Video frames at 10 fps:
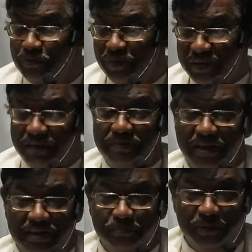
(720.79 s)
forgive the
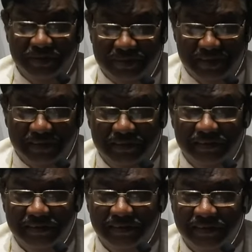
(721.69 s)
other person,
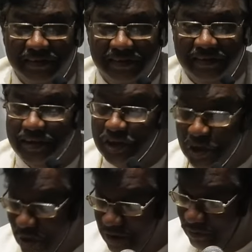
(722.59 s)

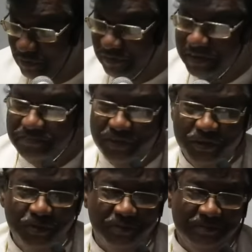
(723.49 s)
God will fight for
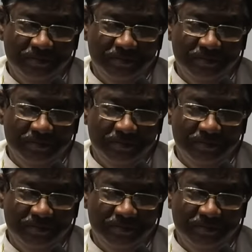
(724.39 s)
you.